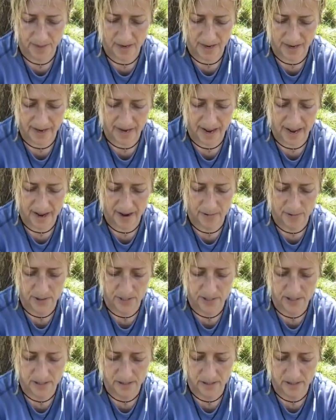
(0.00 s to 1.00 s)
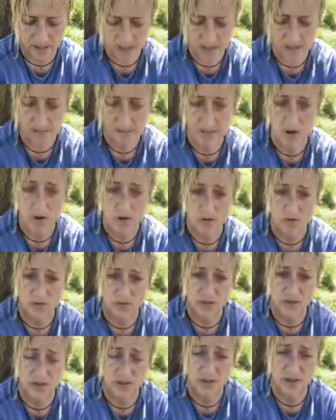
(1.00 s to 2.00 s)
and how it
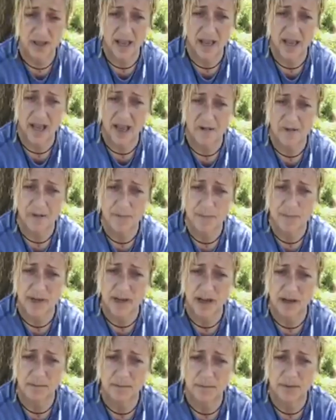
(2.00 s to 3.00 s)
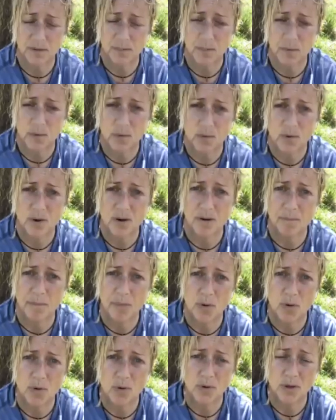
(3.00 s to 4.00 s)
evolves, how it becomes more and
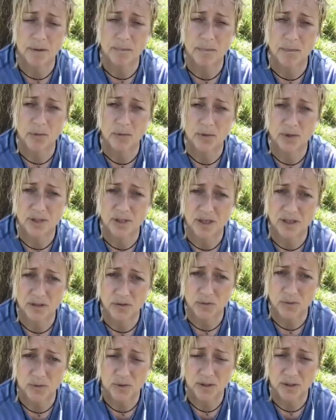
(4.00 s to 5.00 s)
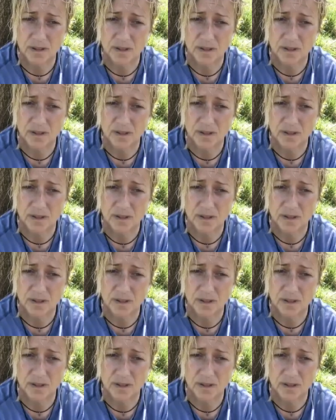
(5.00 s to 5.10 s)
more and more subtle